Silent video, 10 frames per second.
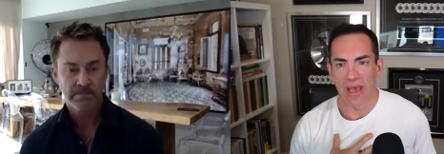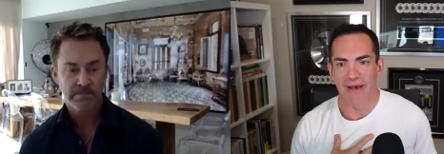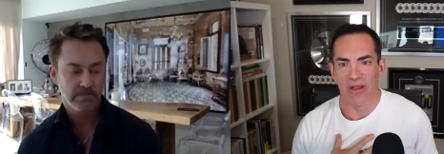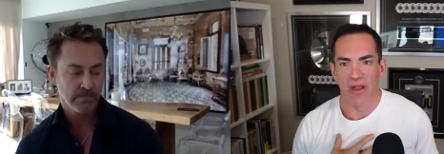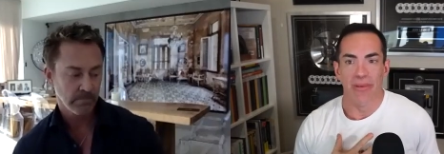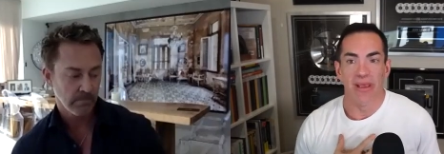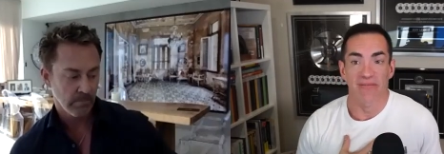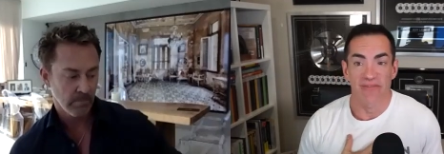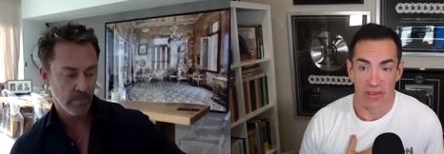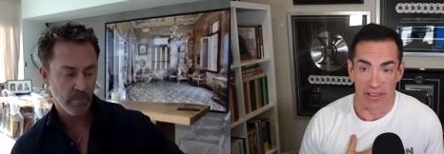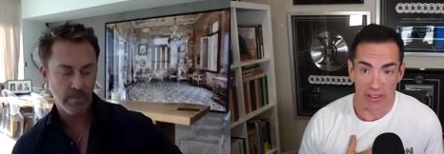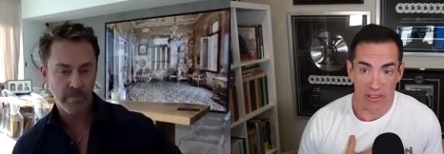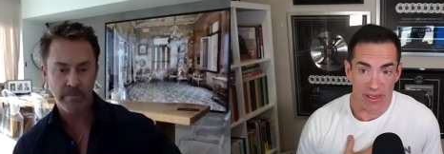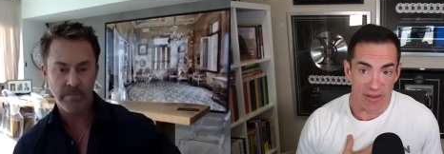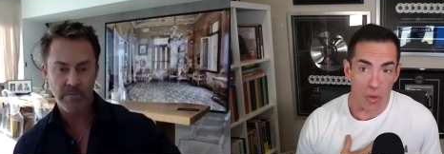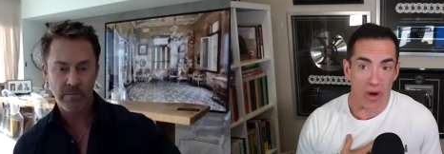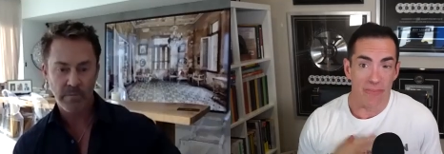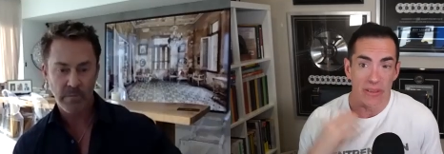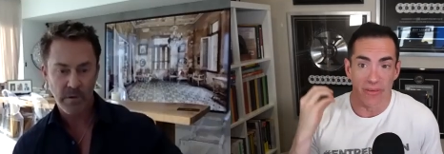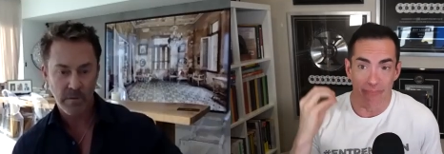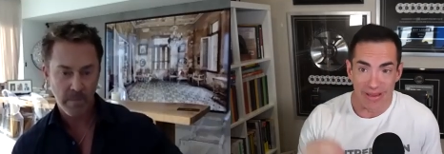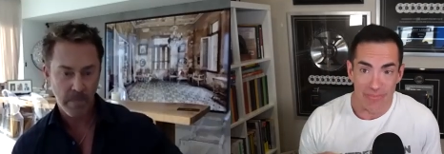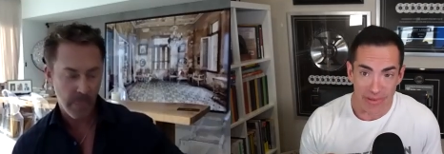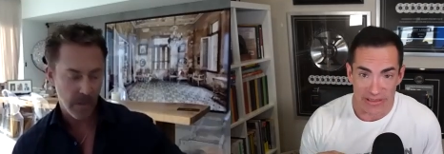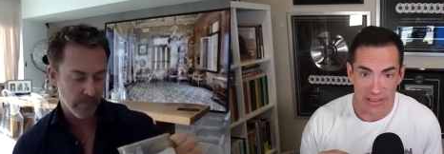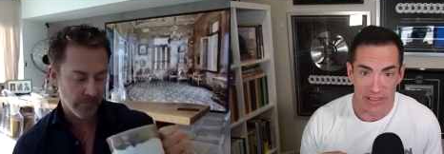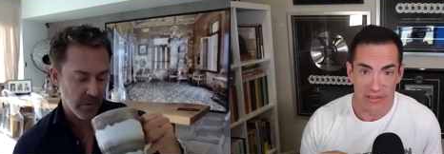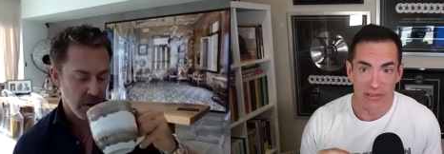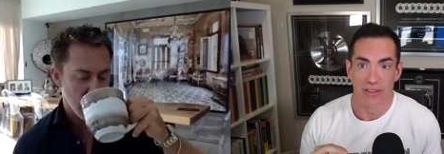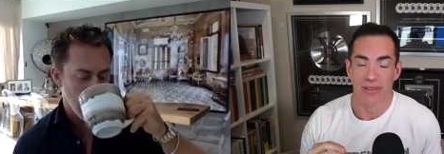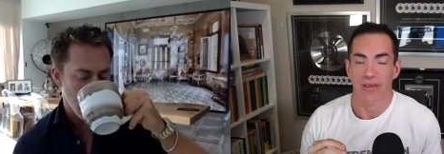Speaker 1: having a big villain. Like, if you want to build a big business,